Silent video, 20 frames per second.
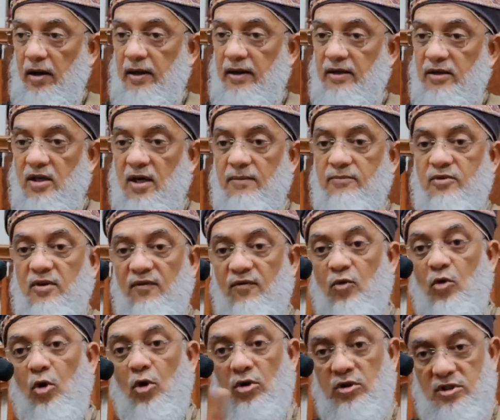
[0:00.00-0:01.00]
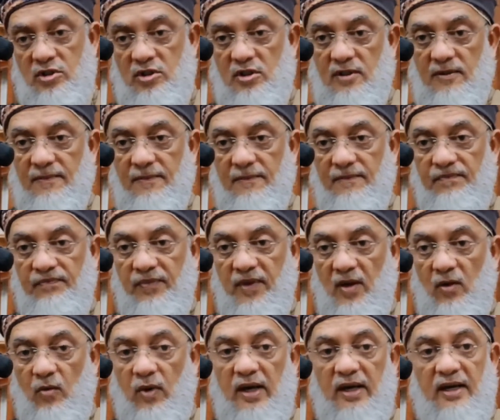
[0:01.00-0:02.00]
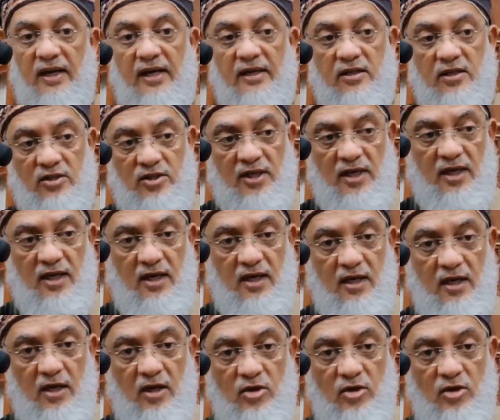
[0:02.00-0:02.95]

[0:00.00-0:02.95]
In terms of goals, one, enter Jannah,